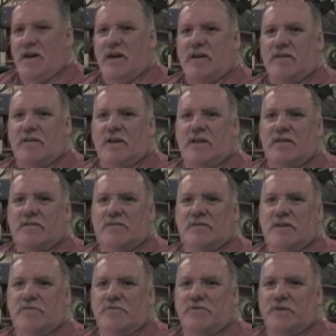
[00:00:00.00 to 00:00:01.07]
And
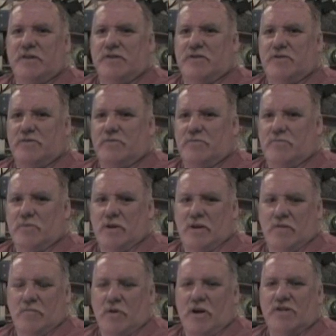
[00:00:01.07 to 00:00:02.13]
another thing too,
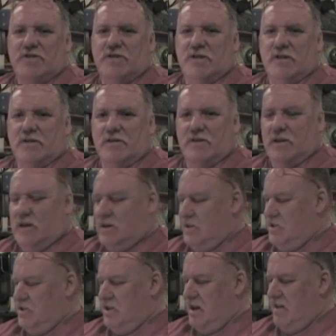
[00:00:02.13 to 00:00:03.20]
watching
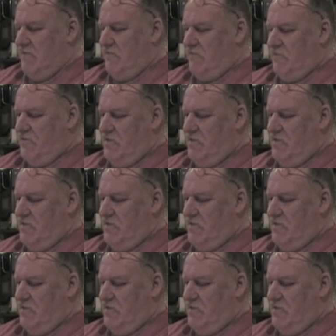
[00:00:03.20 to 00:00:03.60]
Jeff